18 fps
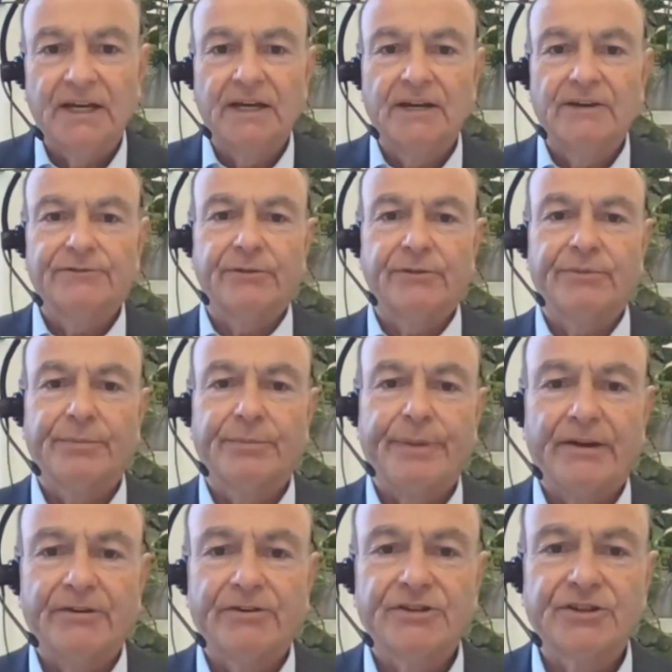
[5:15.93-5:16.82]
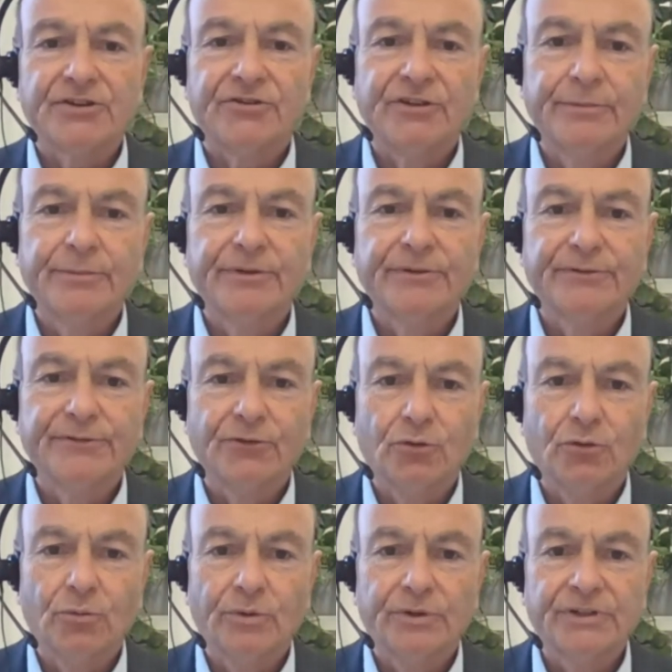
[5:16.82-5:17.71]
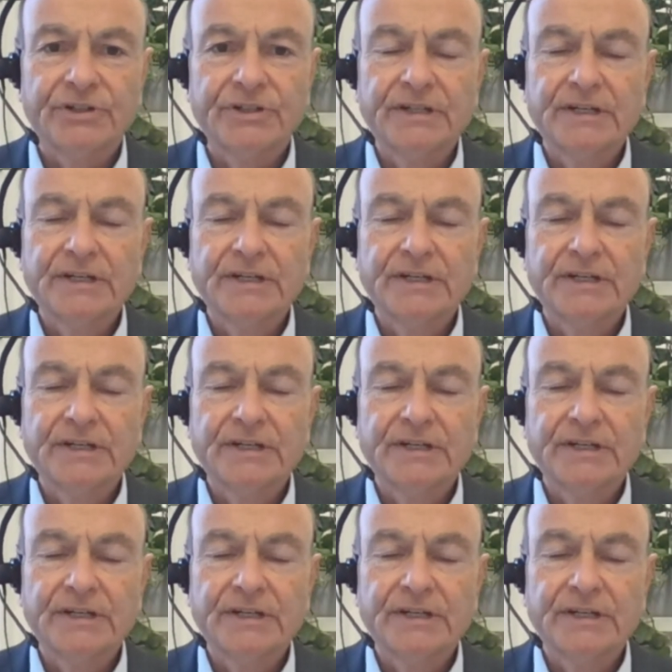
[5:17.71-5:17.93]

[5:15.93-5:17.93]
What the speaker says: from the Paris Agreement forward,